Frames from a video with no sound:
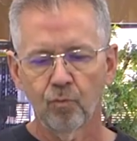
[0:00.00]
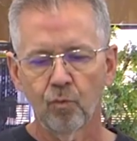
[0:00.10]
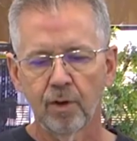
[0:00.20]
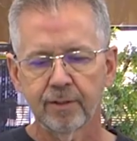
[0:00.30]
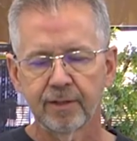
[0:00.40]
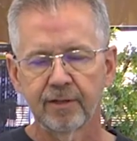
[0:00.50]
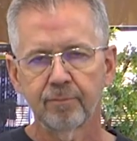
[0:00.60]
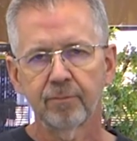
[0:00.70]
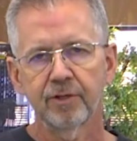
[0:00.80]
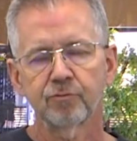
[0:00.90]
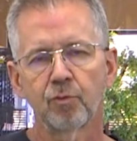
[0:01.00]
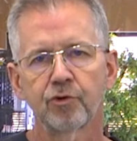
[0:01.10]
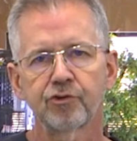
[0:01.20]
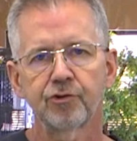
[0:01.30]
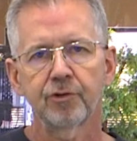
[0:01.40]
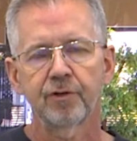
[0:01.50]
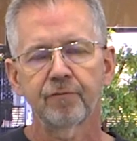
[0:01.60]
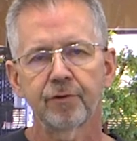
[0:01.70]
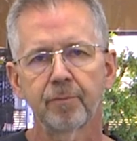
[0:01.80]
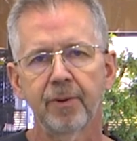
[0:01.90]
One that is more
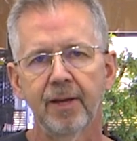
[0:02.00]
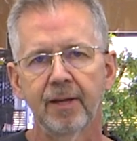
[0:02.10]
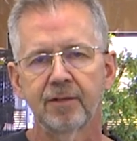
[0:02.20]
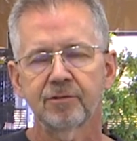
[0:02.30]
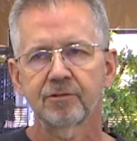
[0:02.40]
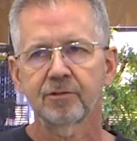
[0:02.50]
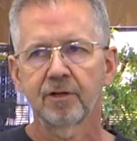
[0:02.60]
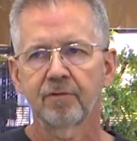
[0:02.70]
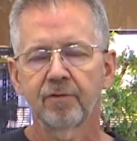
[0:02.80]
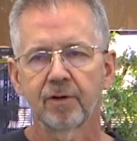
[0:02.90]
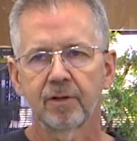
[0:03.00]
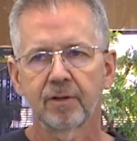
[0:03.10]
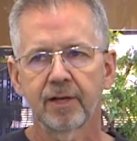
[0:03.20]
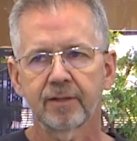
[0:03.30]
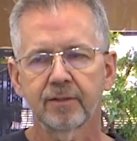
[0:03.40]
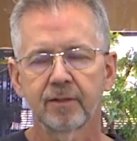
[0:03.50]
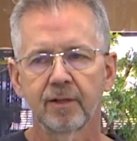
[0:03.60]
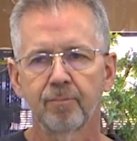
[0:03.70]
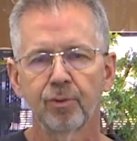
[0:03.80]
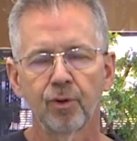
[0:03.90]
suited for the pans of
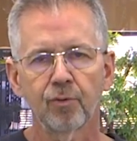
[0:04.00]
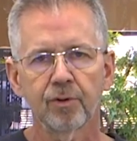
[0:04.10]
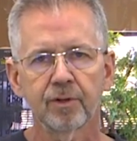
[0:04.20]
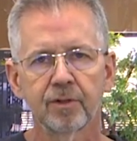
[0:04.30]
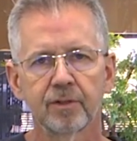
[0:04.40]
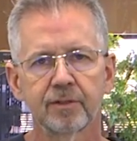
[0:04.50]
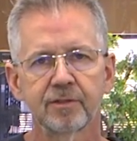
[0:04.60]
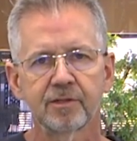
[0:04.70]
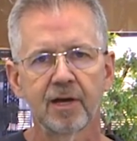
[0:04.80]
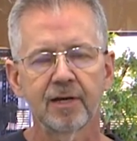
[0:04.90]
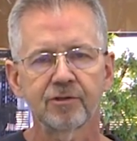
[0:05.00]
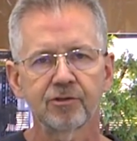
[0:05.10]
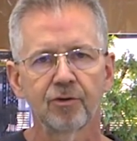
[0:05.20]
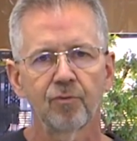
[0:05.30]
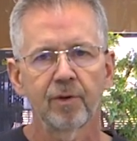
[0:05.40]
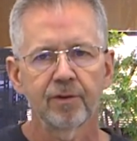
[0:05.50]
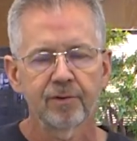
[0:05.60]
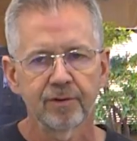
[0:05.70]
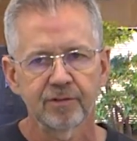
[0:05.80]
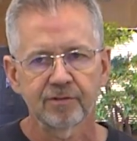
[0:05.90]
a blower design. So
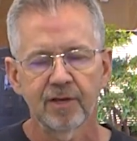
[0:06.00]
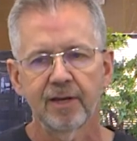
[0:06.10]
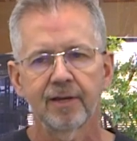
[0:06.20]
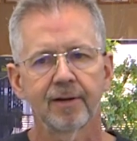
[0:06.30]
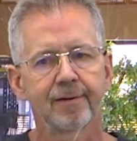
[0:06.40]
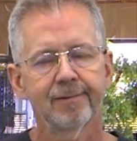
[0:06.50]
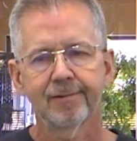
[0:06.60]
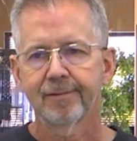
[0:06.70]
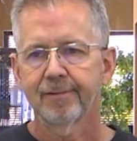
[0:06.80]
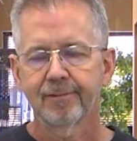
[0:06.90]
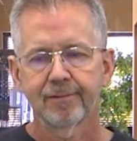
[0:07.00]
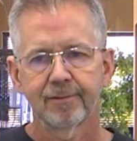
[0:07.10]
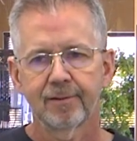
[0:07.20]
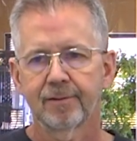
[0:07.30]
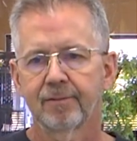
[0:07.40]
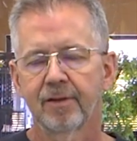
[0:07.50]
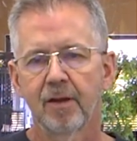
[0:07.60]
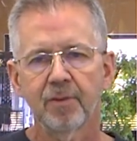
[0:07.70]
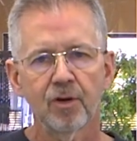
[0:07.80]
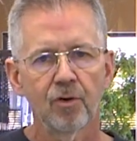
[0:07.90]
whether it's a
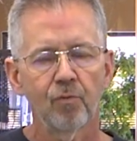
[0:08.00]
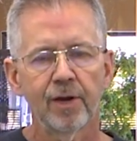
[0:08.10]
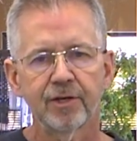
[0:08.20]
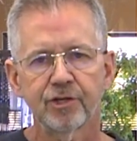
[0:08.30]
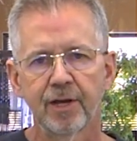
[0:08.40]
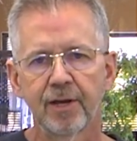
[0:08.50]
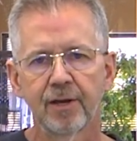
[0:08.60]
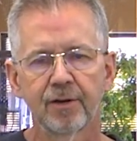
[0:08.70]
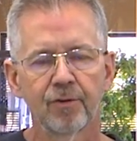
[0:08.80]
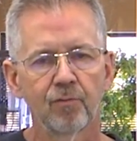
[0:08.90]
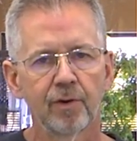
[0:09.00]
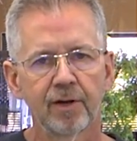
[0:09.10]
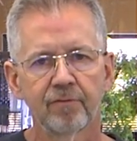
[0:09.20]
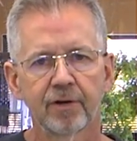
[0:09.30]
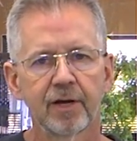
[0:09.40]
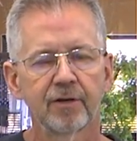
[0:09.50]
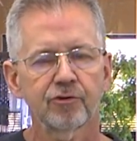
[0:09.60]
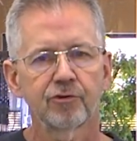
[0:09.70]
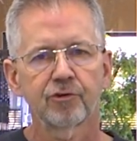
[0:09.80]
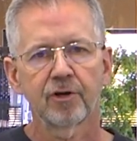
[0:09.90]
Hemi or a wedge head or whatever kind of
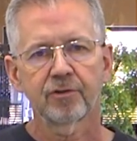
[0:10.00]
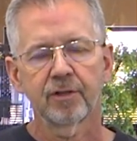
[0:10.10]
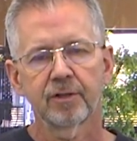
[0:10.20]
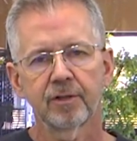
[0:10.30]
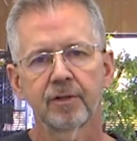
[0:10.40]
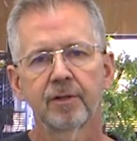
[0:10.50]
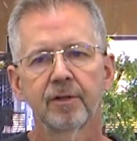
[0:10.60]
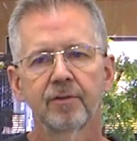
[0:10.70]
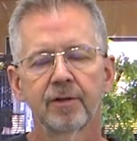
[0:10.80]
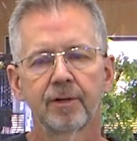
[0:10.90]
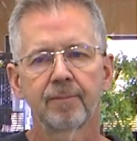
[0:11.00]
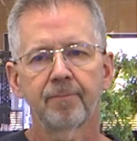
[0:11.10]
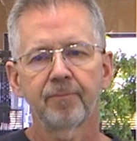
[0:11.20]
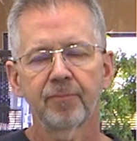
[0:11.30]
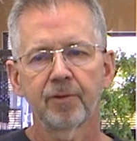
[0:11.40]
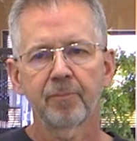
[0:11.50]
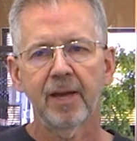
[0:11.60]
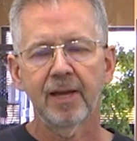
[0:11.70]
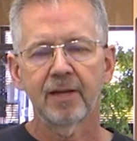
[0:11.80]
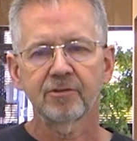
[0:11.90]
screwcharger, the
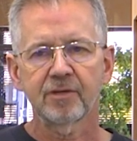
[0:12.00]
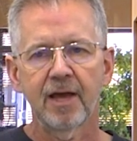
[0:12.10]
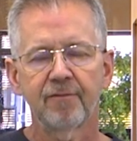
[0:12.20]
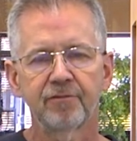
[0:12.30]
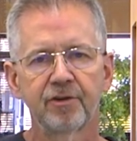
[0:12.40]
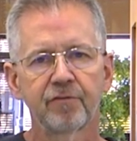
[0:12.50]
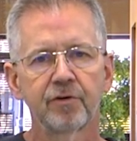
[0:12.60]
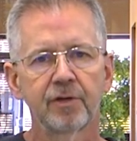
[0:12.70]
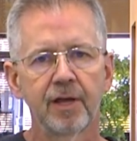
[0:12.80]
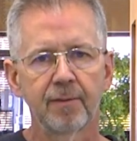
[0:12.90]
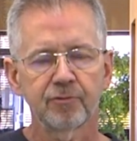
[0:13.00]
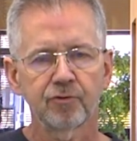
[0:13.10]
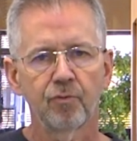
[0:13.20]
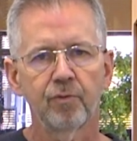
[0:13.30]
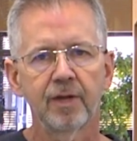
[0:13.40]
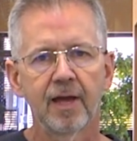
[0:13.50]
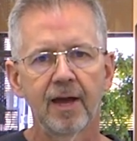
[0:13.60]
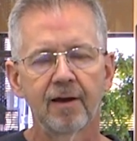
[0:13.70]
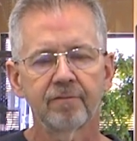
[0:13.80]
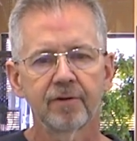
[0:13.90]
pans have different depths. So we
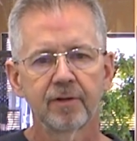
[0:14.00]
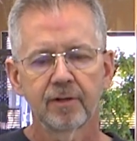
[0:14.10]
have